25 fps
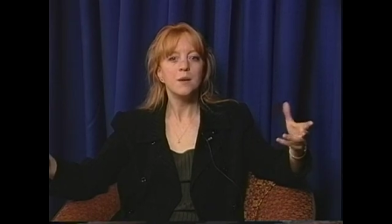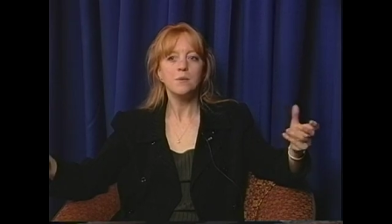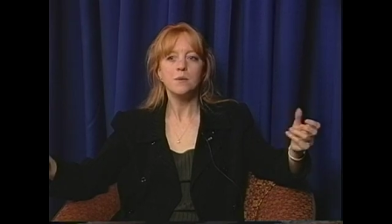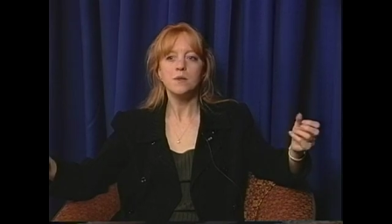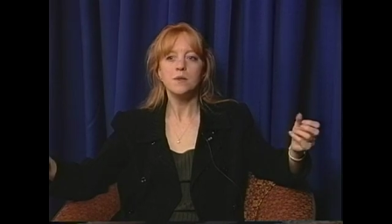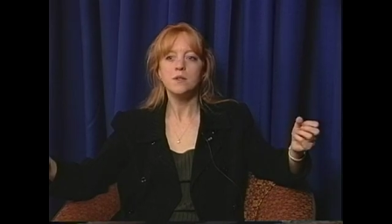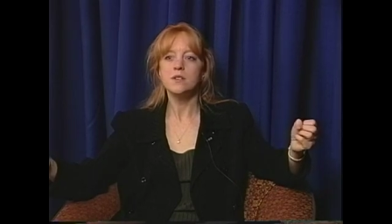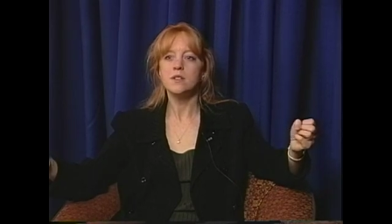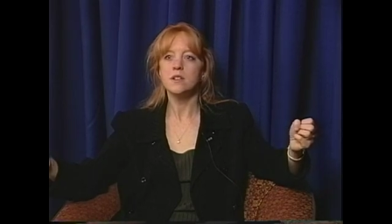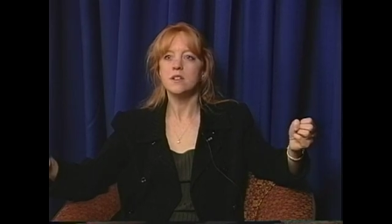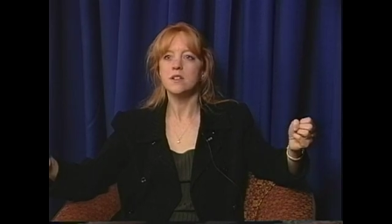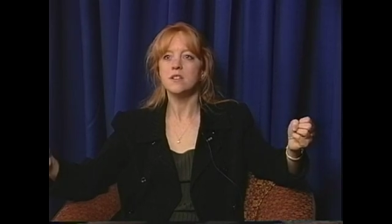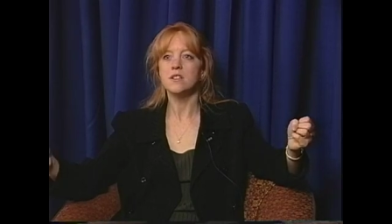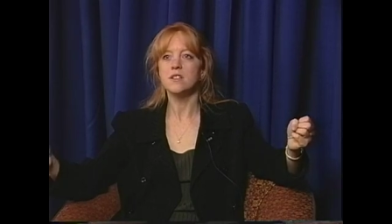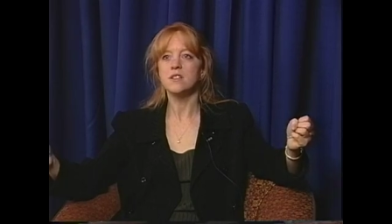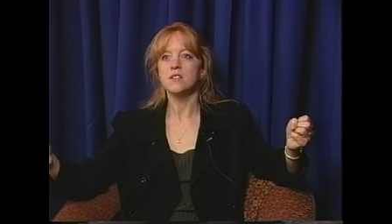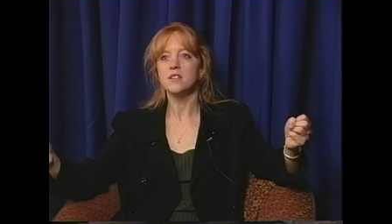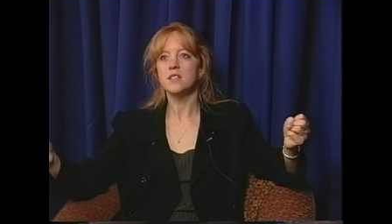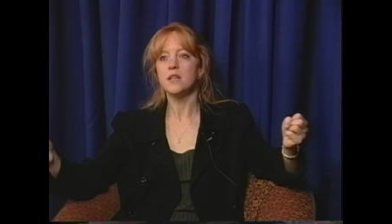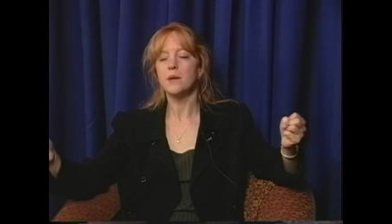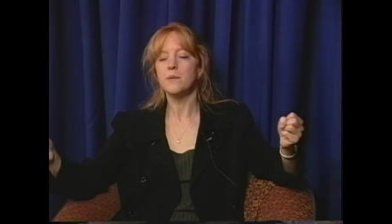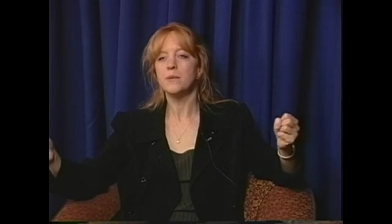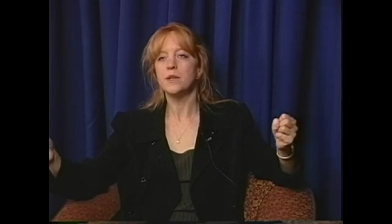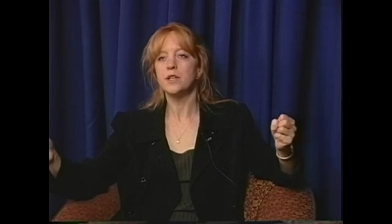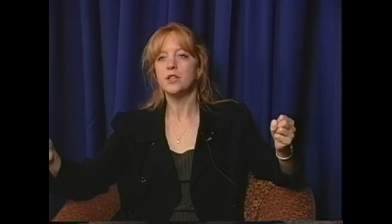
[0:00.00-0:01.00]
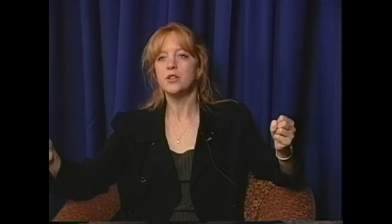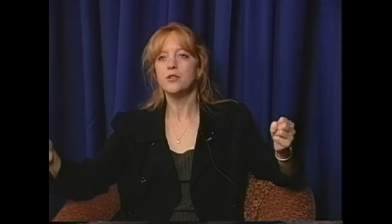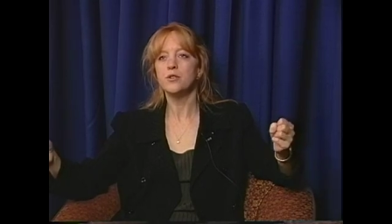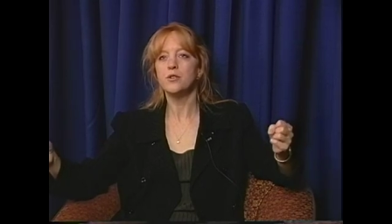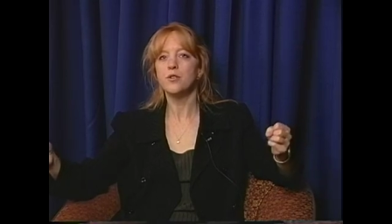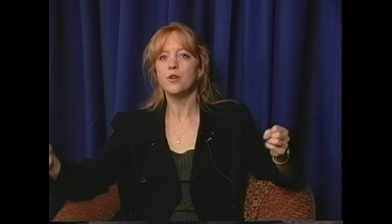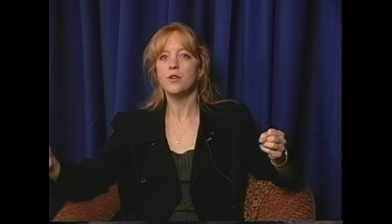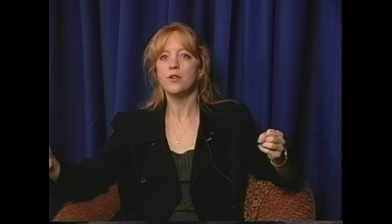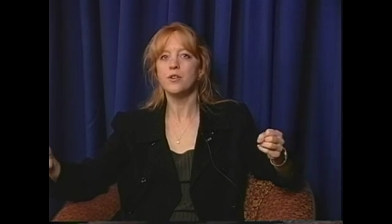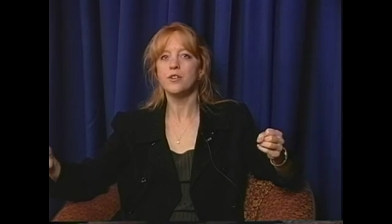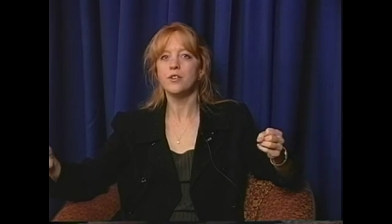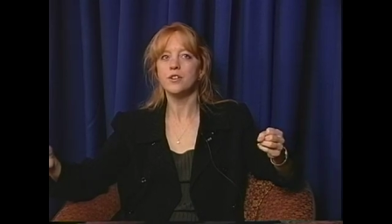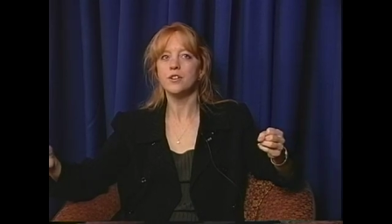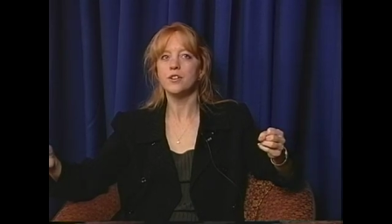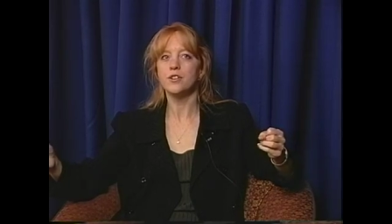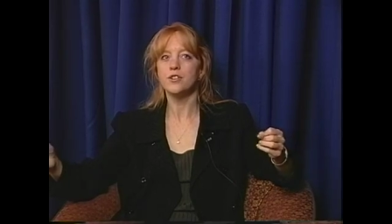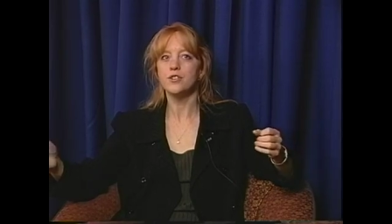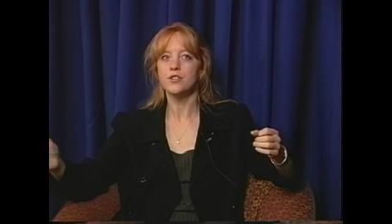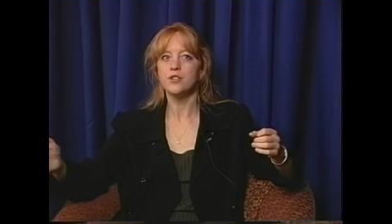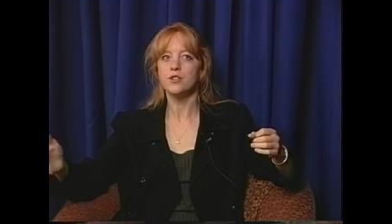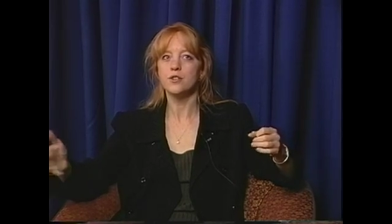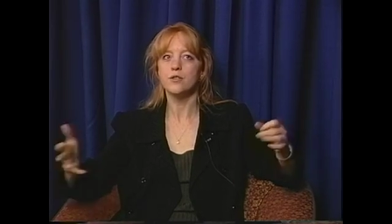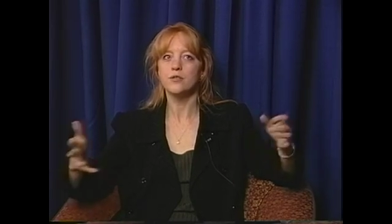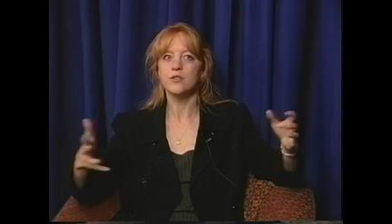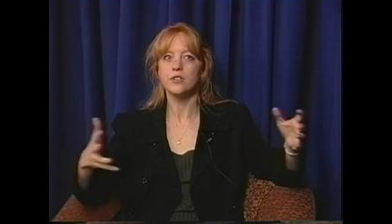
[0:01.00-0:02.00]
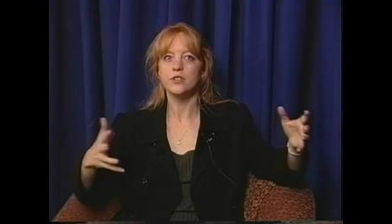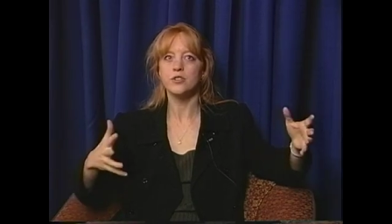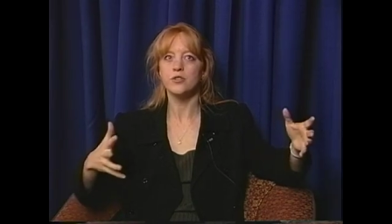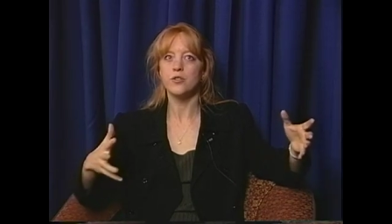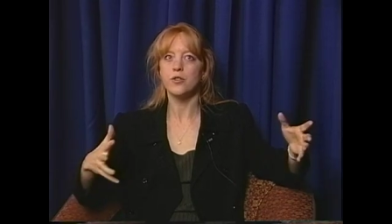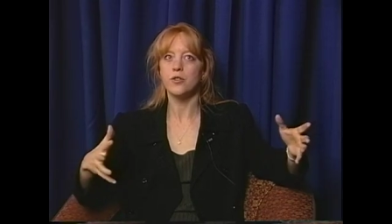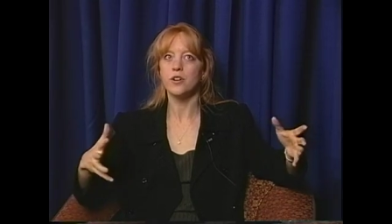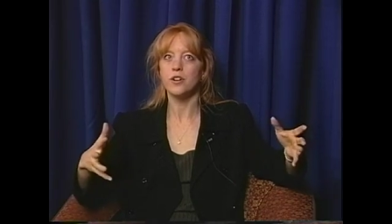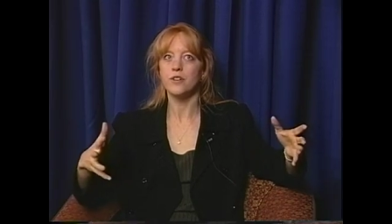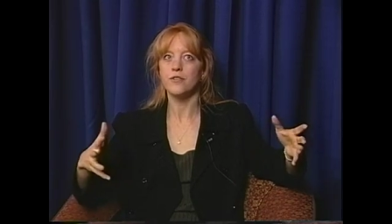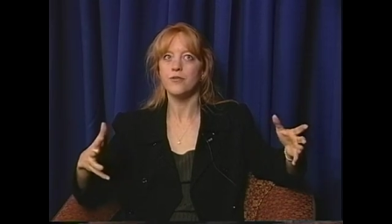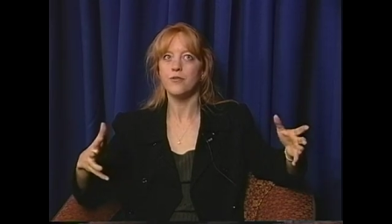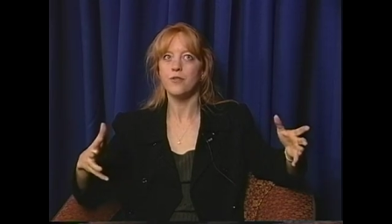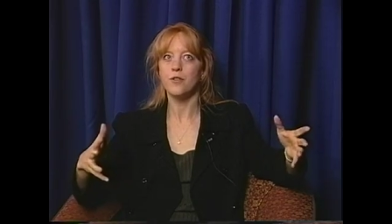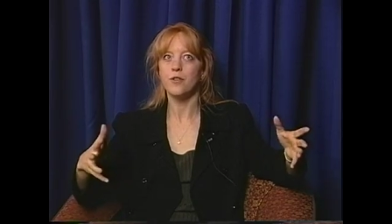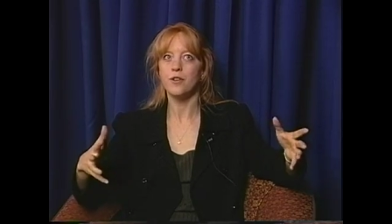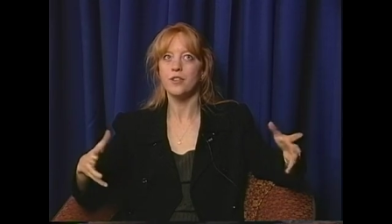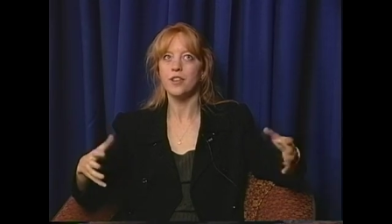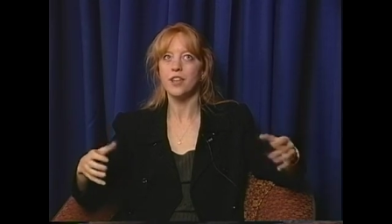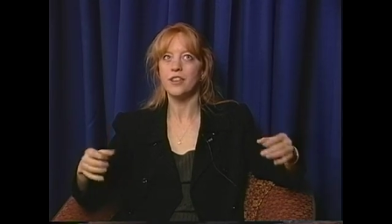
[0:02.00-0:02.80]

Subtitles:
Music isn't something you go to the conservatory for,